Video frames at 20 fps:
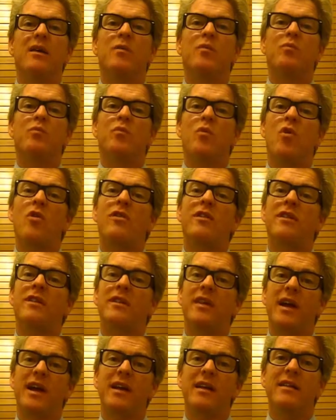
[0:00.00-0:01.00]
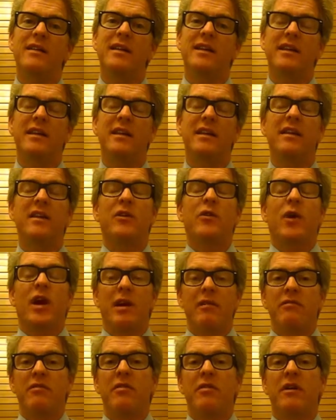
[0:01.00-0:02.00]
more than likely you
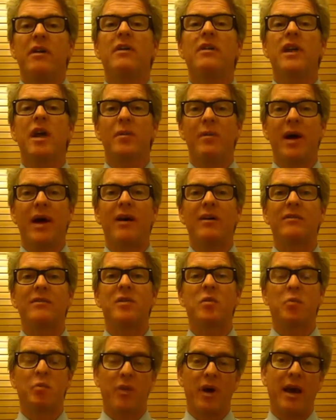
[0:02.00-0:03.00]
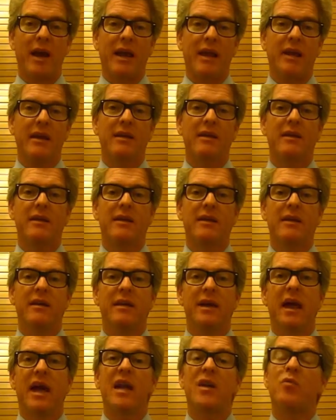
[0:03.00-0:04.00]
have thought about buying
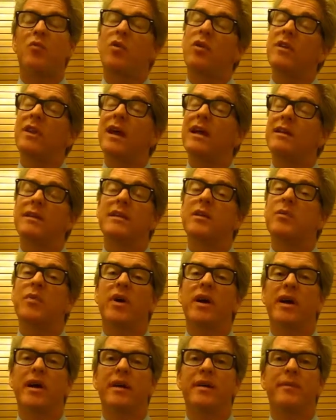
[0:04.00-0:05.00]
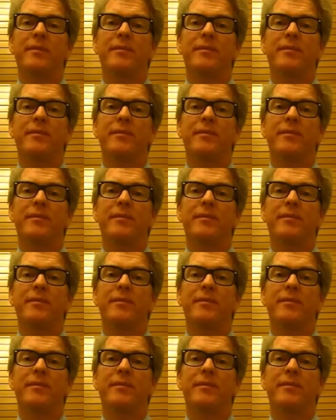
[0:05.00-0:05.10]
and are more likely to buy.